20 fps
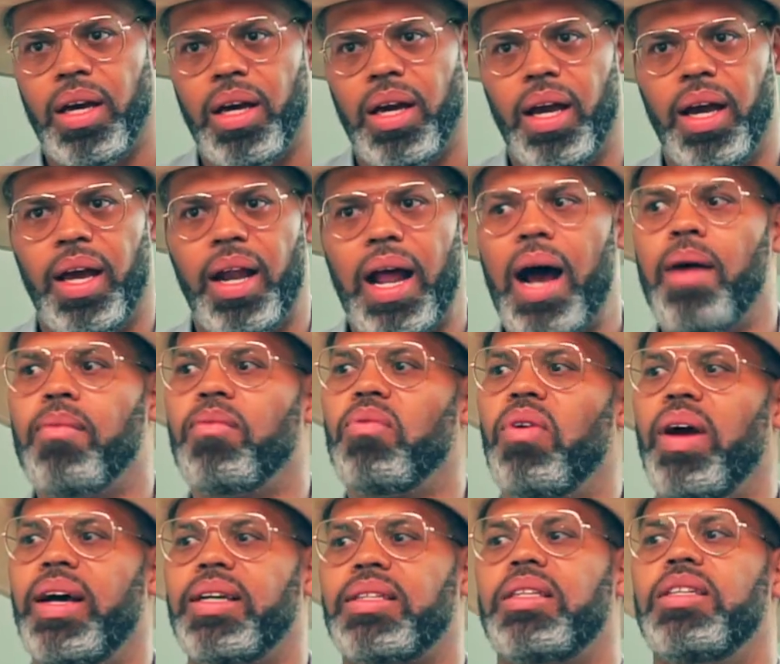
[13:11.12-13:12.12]
and I'm
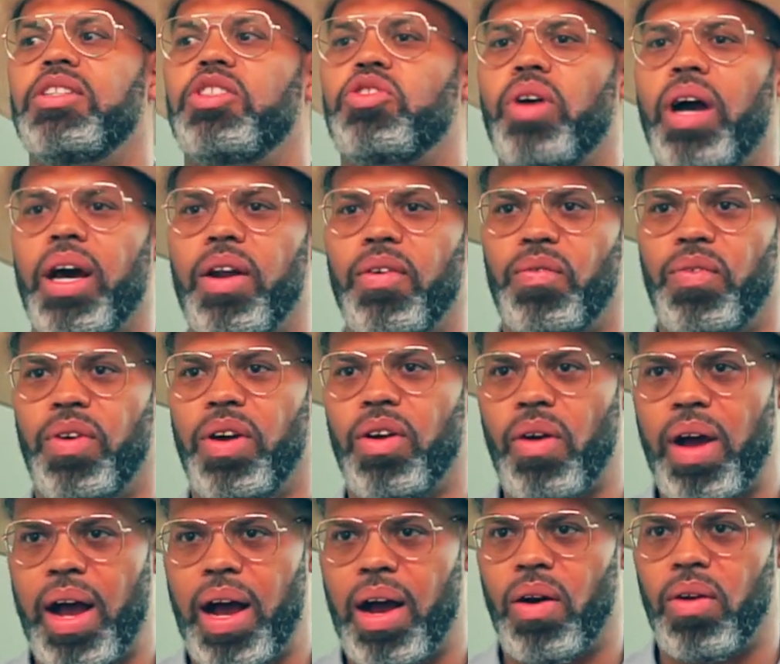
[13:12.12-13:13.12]
restless trying to figure
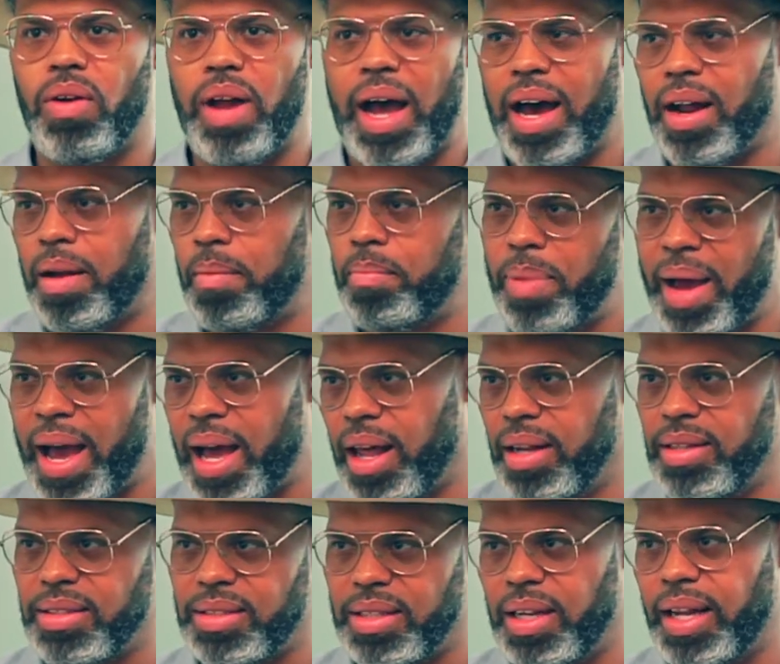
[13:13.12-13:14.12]
out how to
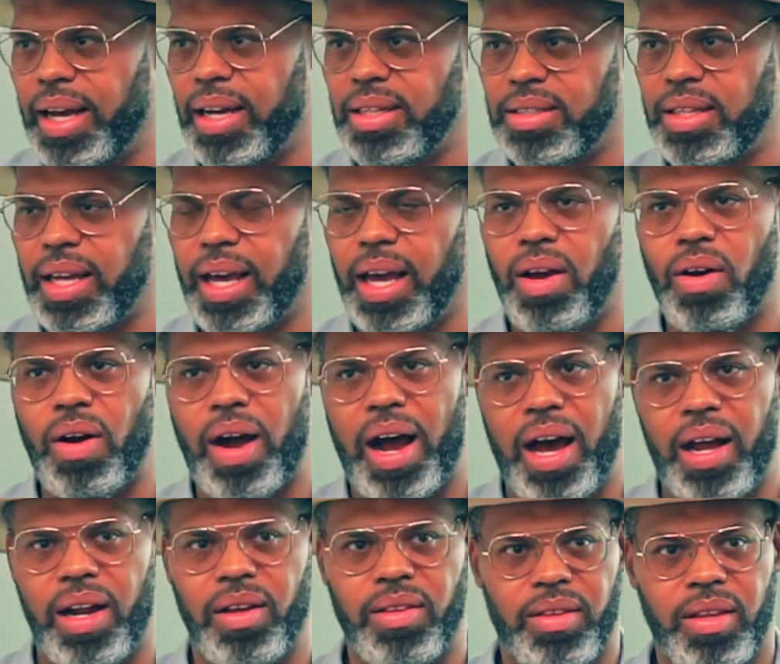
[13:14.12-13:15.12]
balance the next day or how
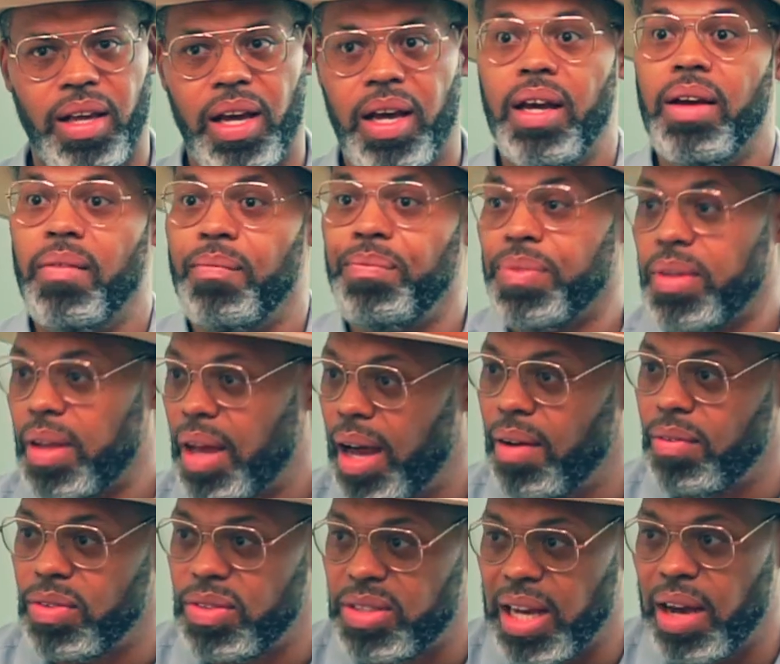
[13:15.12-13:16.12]
to
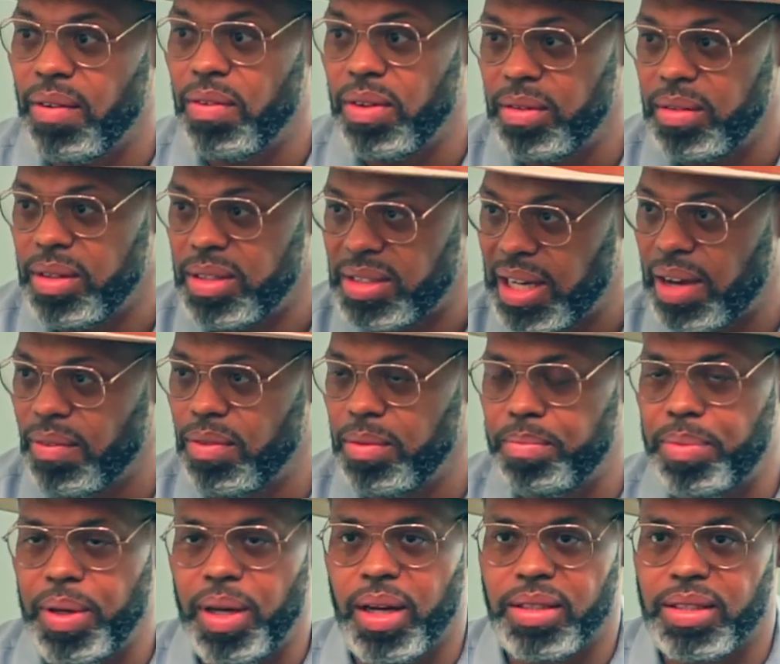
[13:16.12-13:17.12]
have a
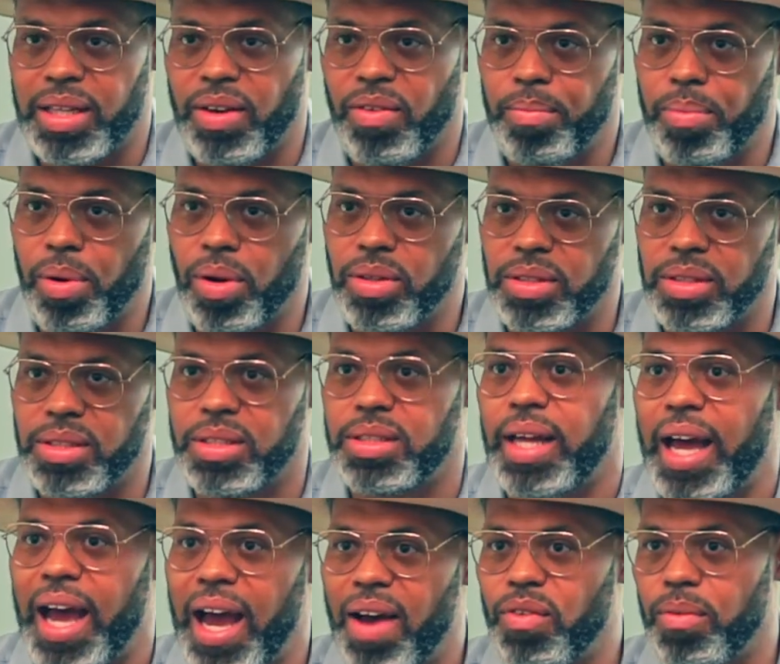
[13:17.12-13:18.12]
7-person
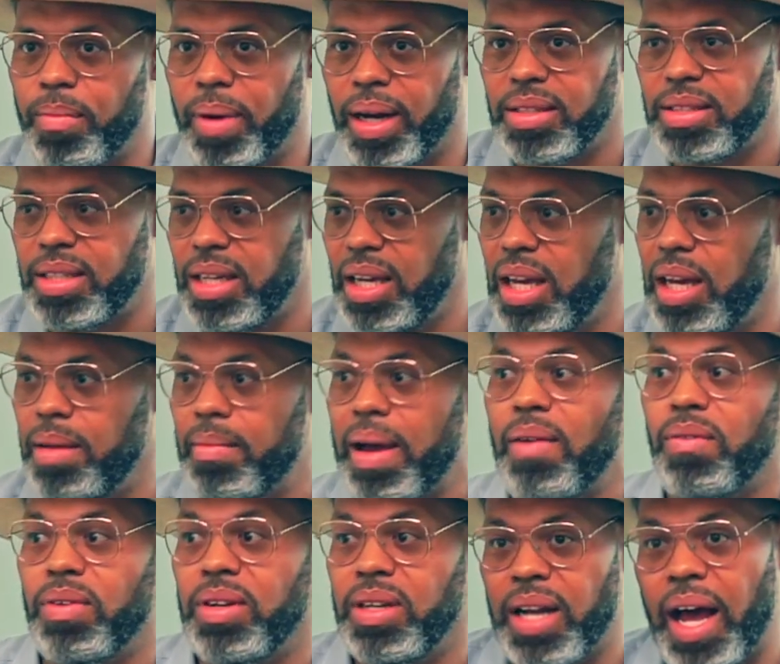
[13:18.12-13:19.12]
staff in my team. I
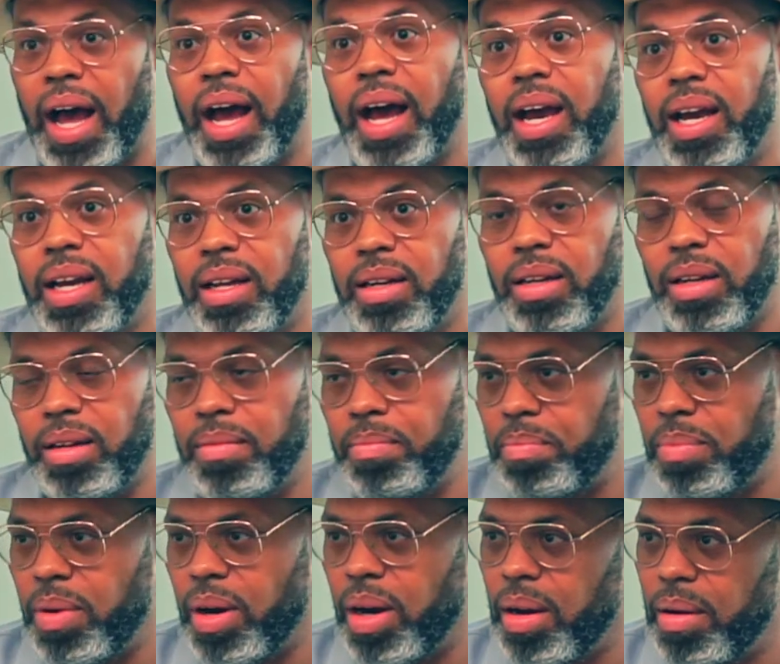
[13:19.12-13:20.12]
have a
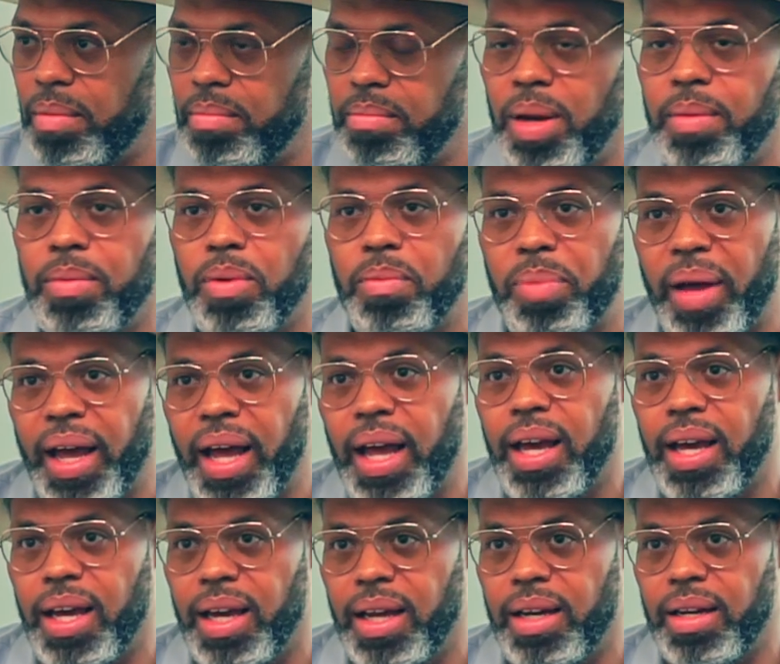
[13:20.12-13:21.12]
9-member
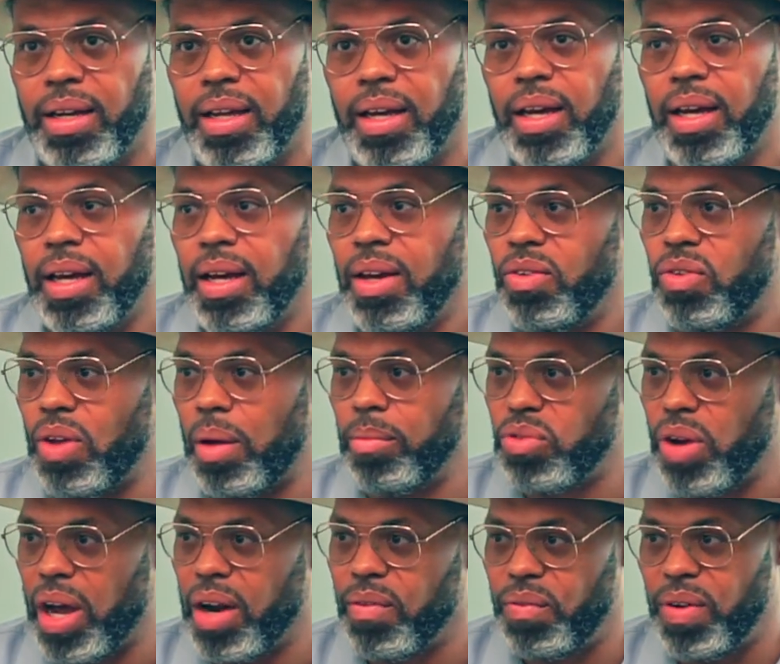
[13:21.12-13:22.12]
band. So I'm
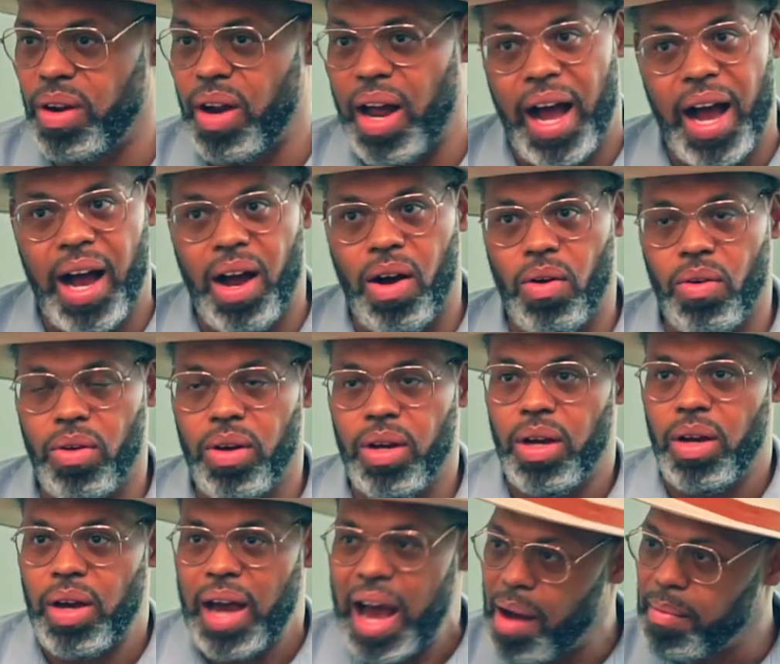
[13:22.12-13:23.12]
trying to figure out
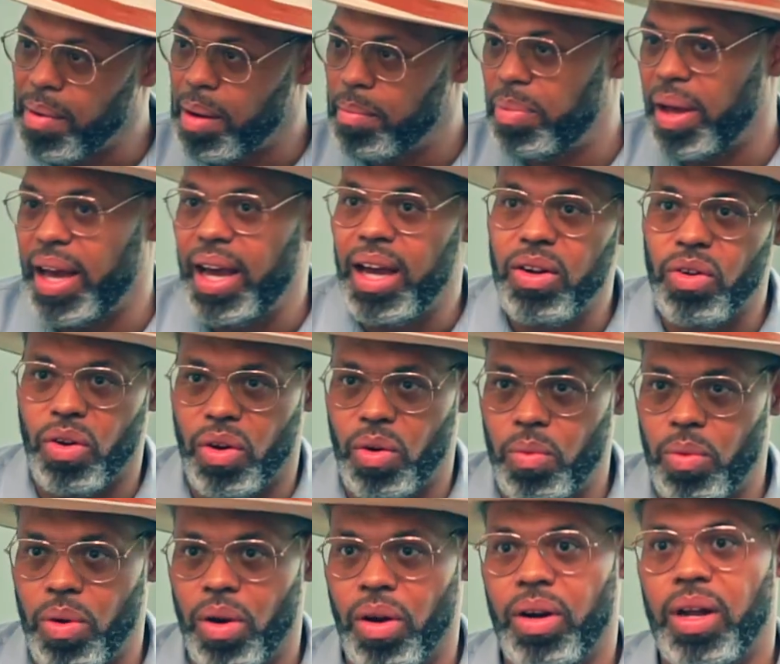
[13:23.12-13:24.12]
how my band going to
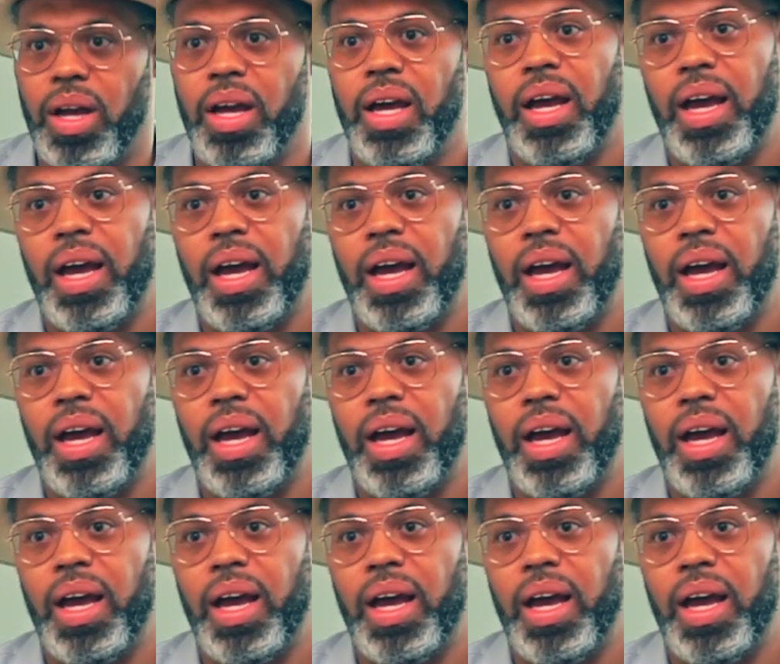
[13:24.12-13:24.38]
work?